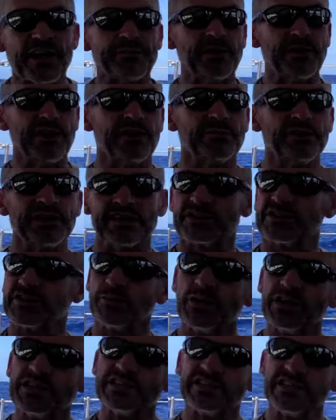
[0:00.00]
up a little bit because the
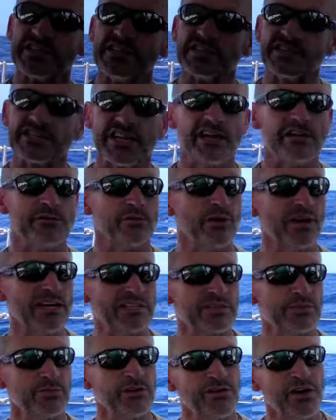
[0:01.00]
wind's in the
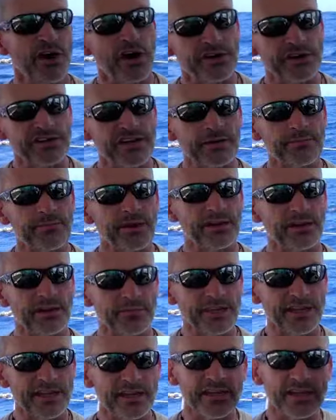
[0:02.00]
southwest. We've hardened up a little
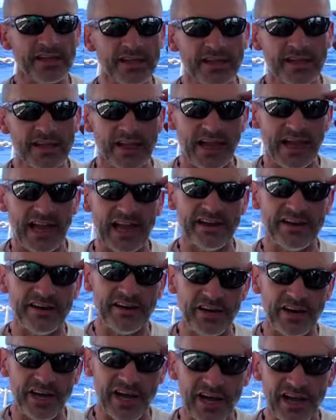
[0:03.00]
bit,
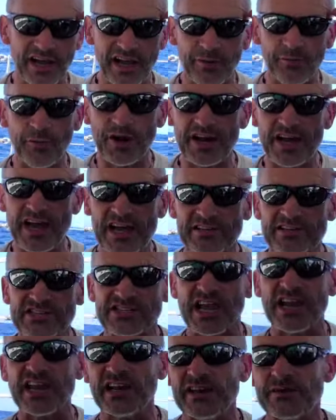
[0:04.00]
and we're now
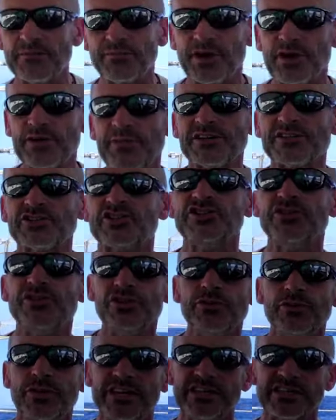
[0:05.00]
sailing pretty much
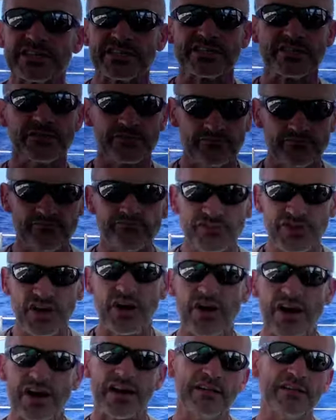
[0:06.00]
due east
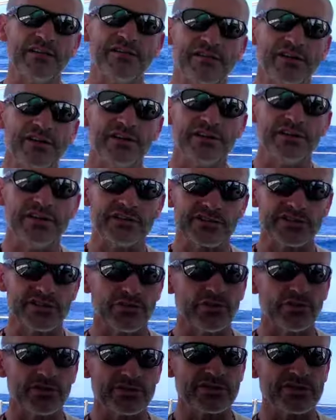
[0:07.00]
directly for the
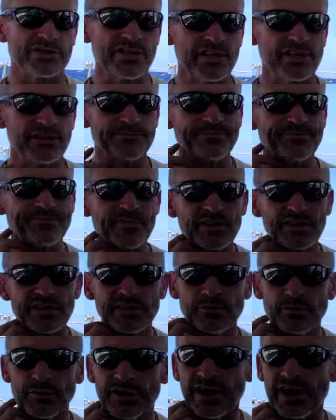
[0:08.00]
Azores. So
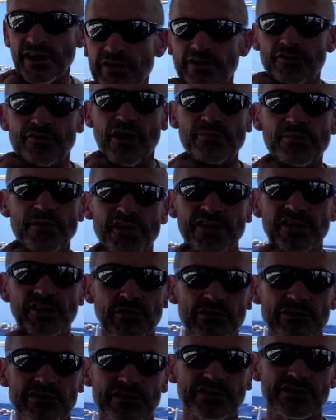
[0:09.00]
we're now on a run line
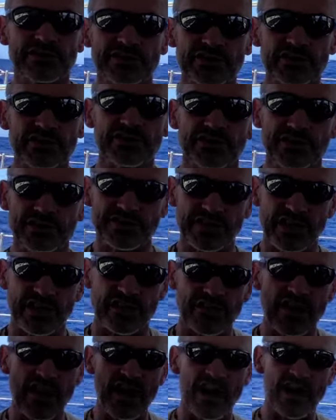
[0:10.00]
course to the Azores.
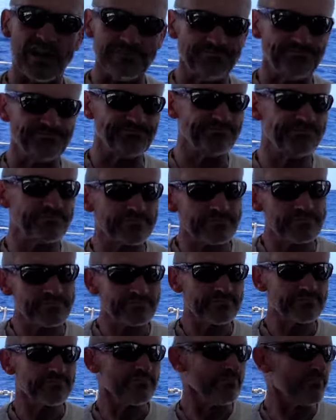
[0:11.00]
Hurrah!
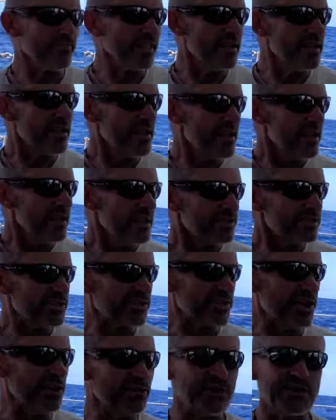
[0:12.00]

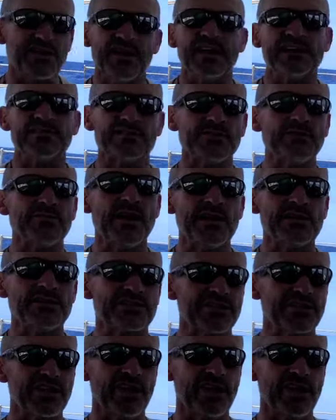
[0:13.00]
Just over 1,000 miles to